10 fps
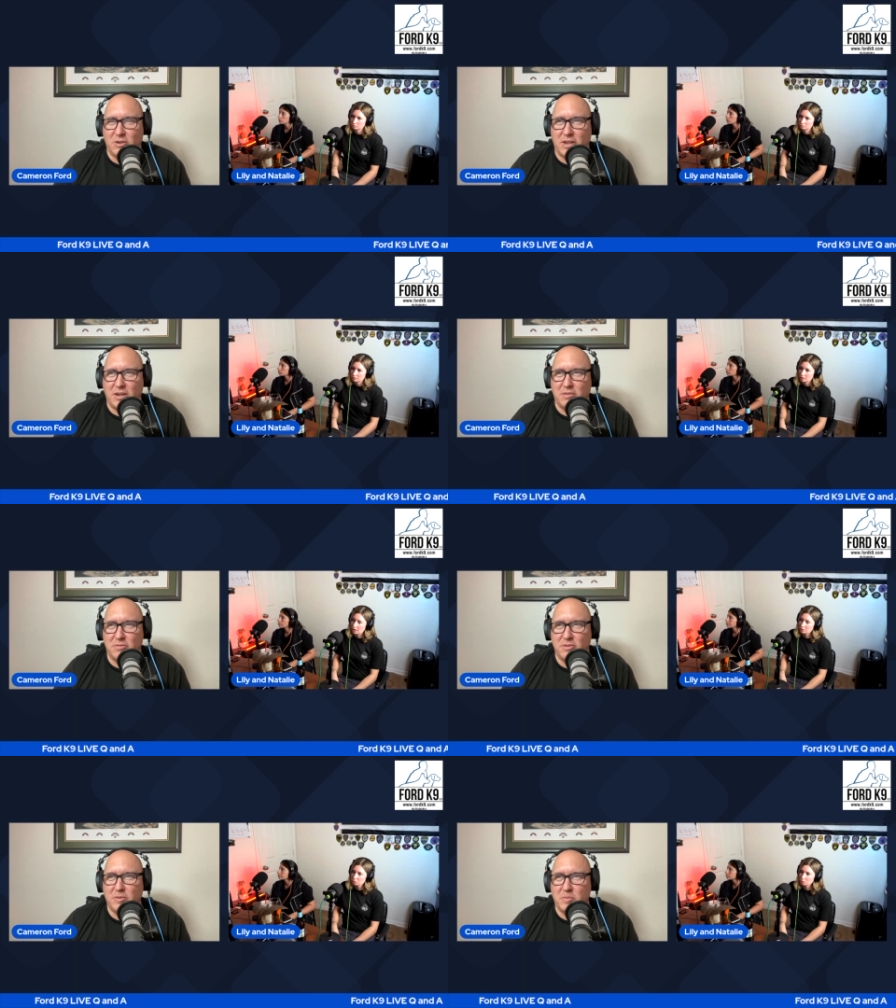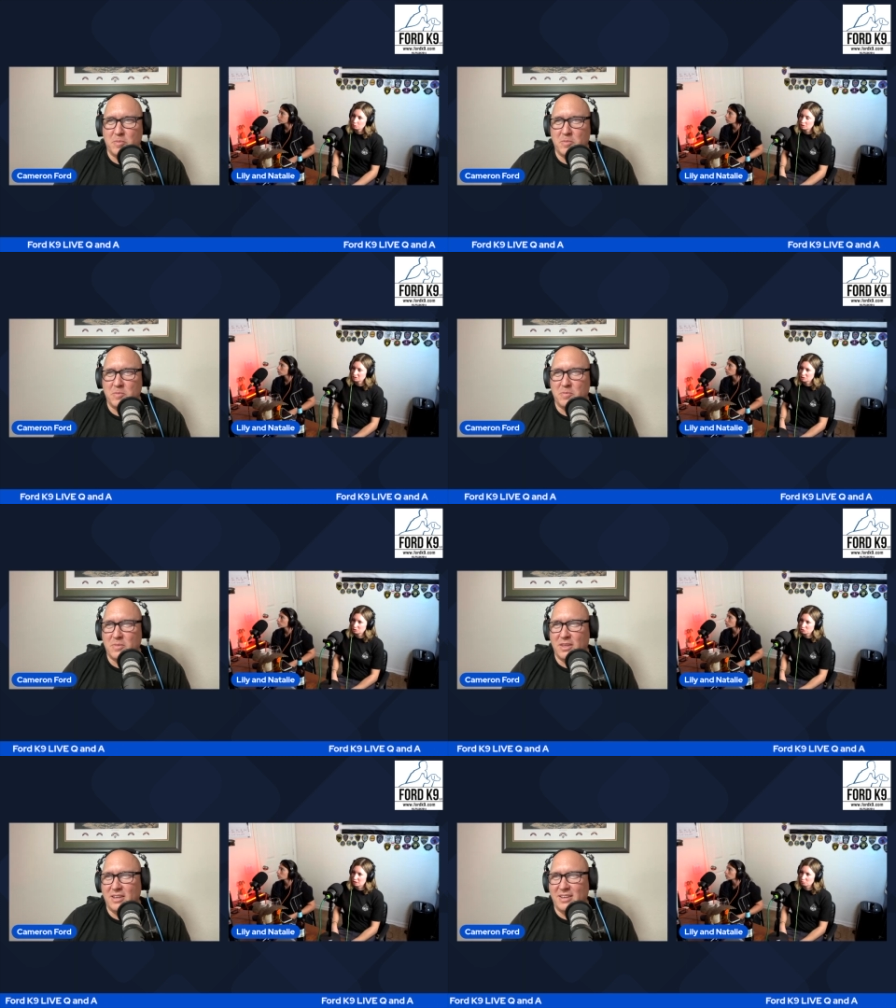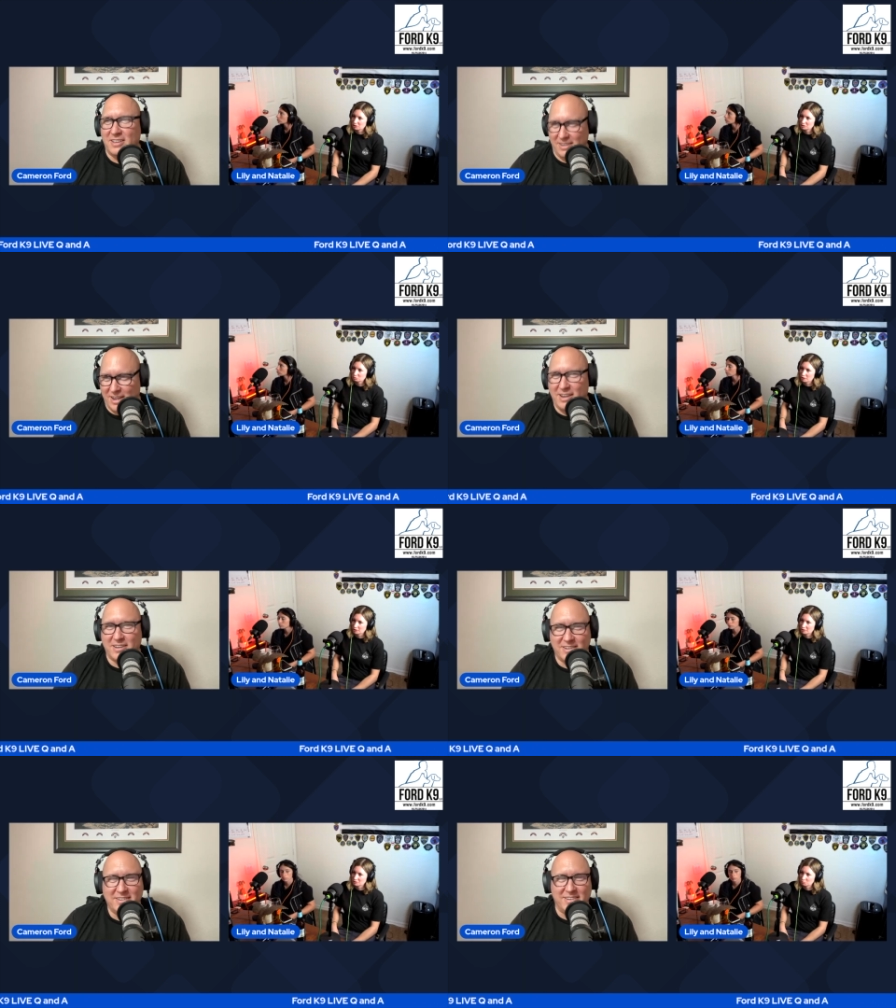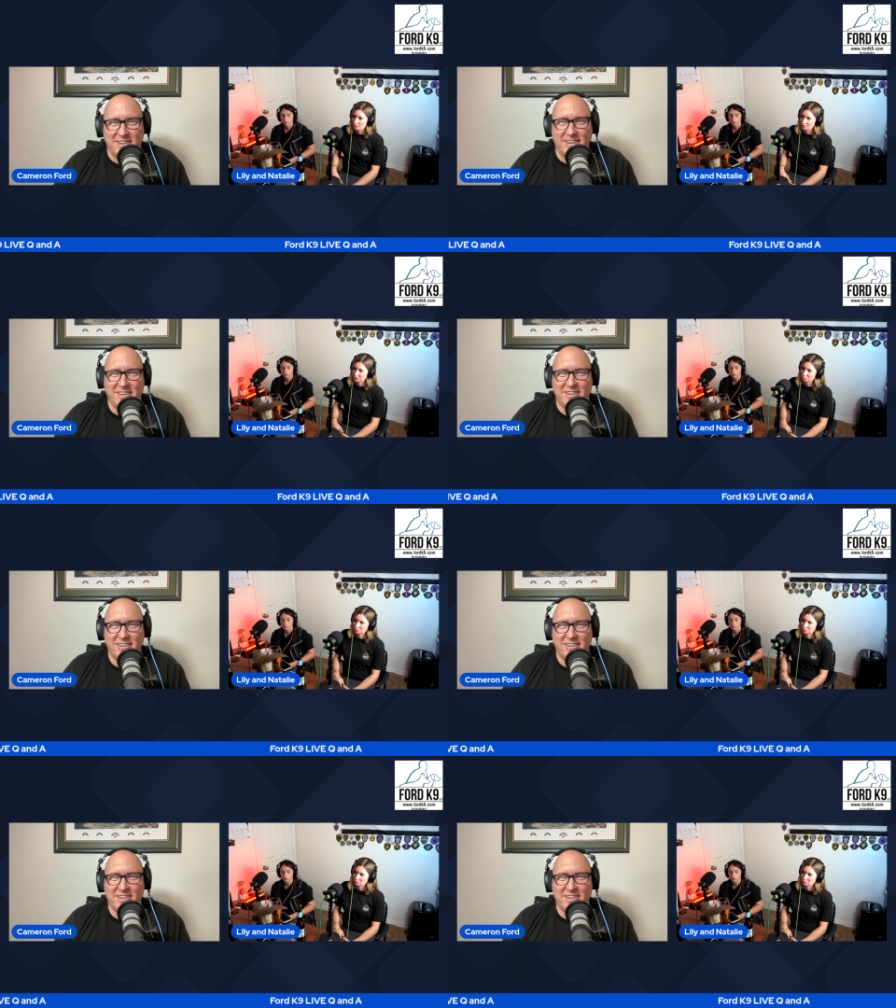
Everyone wants to try to be as ready as possible.